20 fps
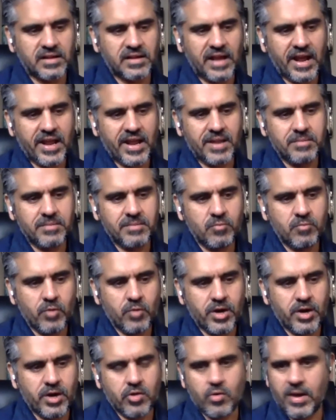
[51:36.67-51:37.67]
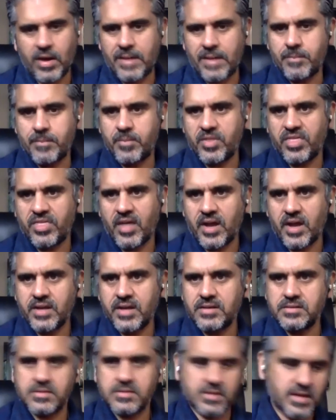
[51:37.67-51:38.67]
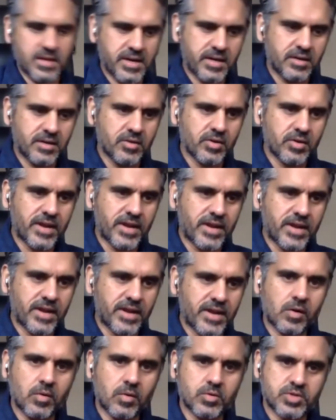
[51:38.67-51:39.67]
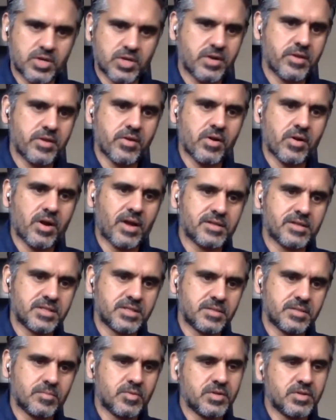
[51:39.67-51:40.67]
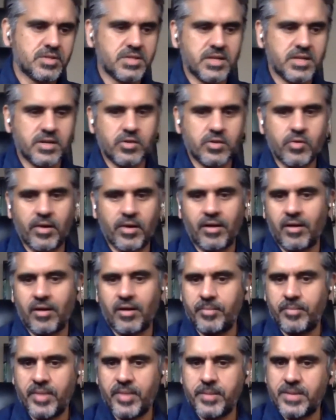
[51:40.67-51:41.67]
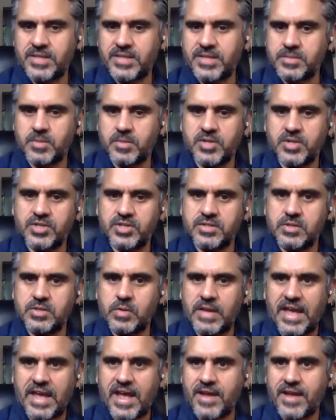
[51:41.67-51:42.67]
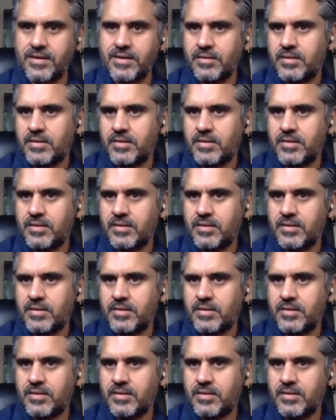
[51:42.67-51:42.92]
time where you empathize and you get closer to your customers and you help them as much as you can.